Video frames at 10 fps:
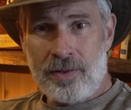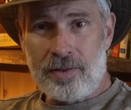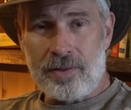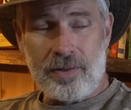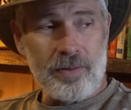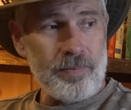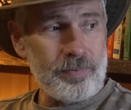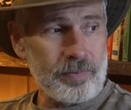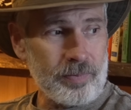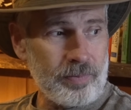So
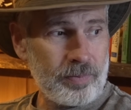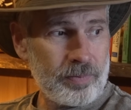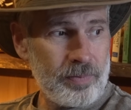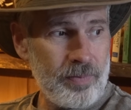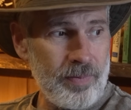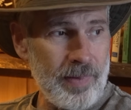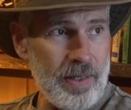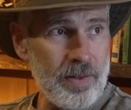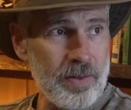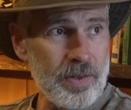
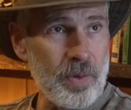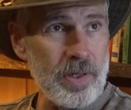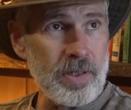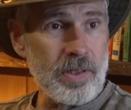you know that's why you